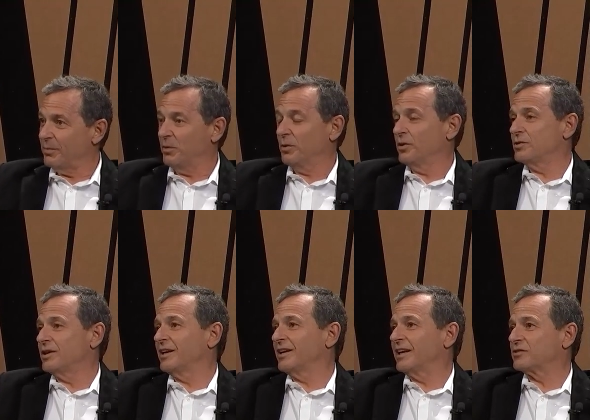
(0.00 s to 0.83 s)
but we're
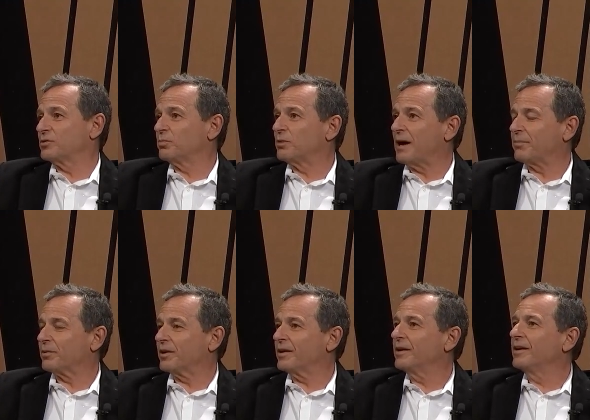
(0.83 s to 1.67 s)
using intellectual
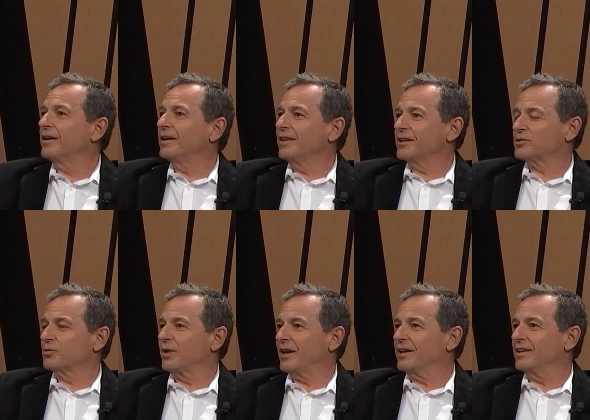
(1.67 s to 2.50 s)
property that's
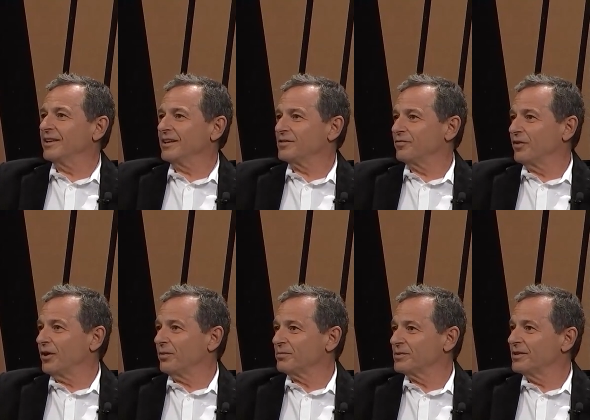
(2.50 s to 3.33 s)
created in these
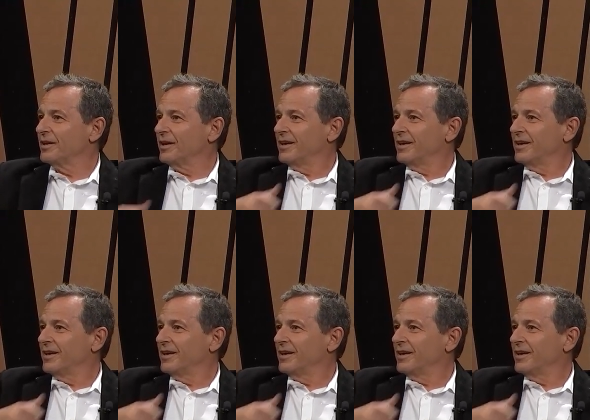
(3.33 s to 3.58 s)
films